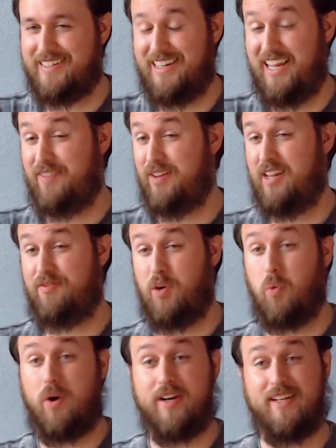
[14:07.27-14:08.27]
And even if you
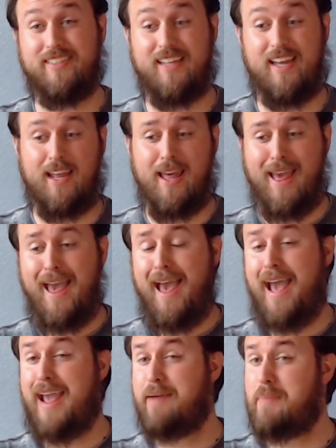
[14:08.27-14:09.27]
want to say,
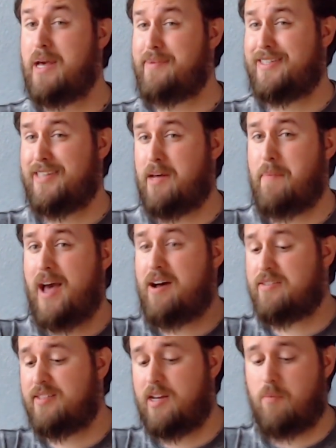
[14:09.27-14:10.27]
hey, maybe somehow,
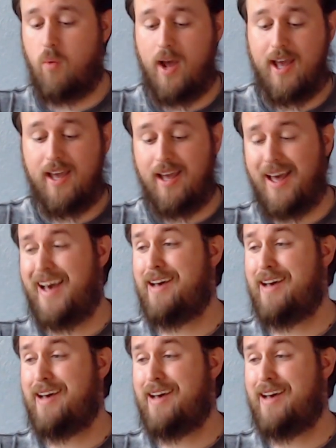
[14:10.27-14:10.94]
some way,